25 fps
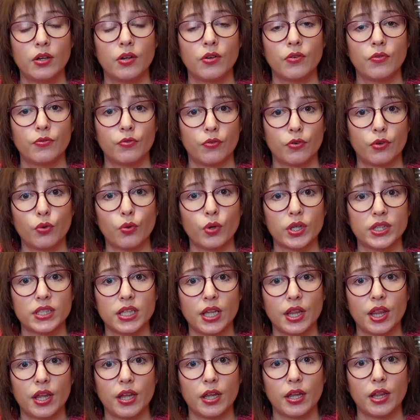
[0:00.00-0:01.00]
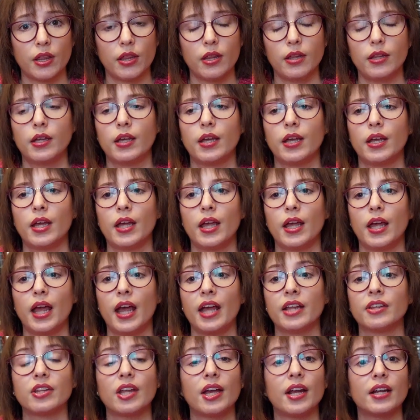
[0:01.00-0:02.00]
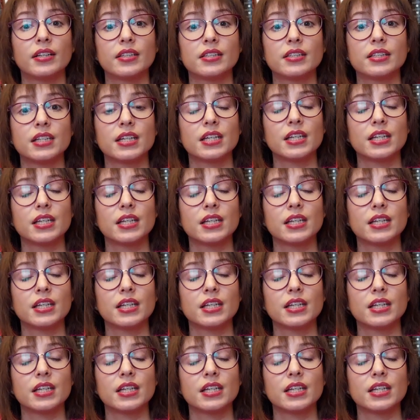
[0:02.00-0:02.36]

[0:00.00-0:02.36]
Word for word: for what he did. And that